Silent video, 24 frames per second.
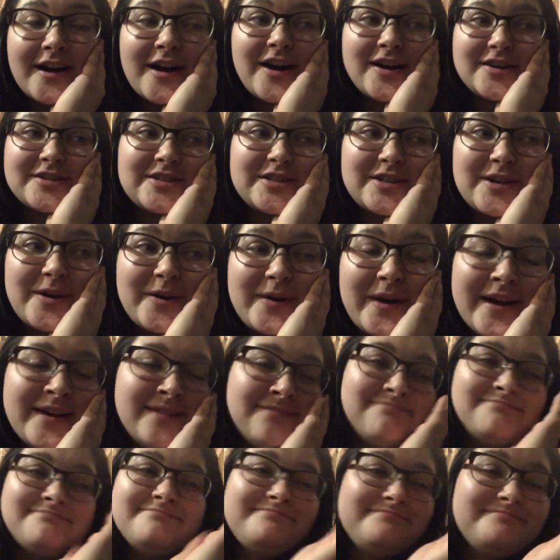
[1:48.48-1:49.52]
Also...
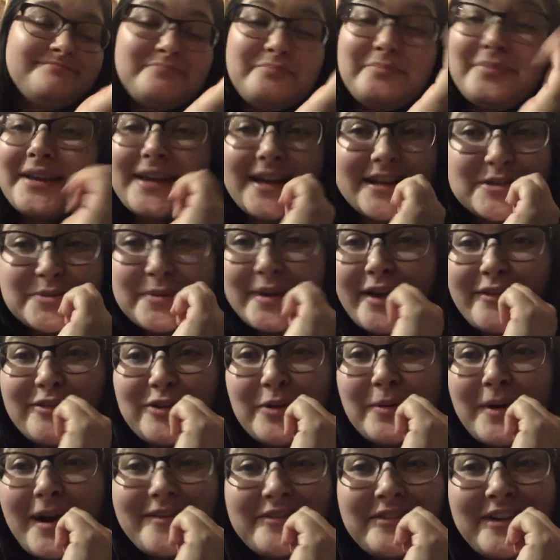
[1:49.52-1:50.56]
because we have
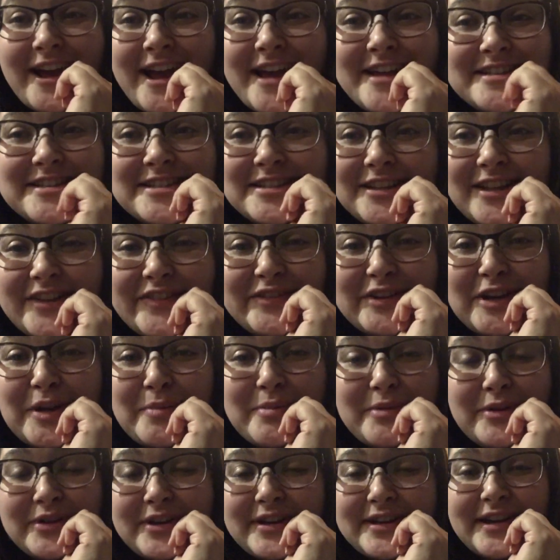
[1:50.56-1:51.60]
no Wi-Fi, I still haven't
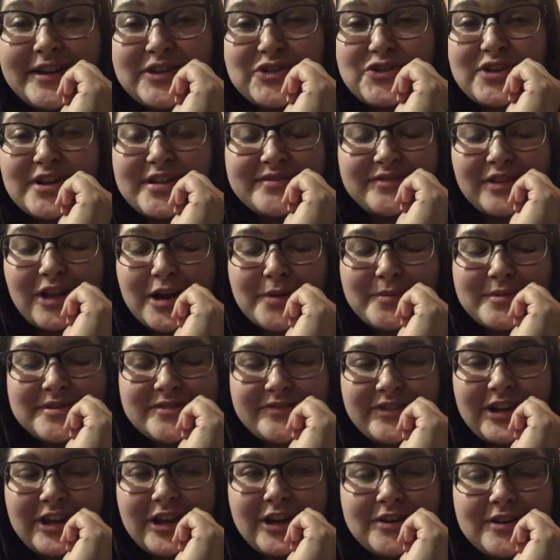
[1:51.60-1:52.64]
uploaded yesterday's Vlogmas
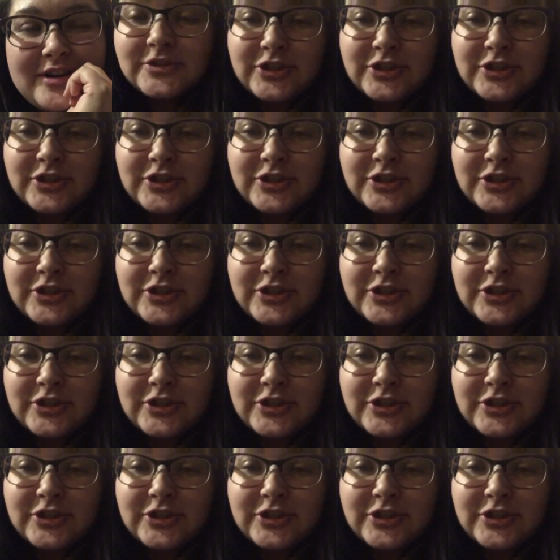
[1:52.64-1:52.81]
video.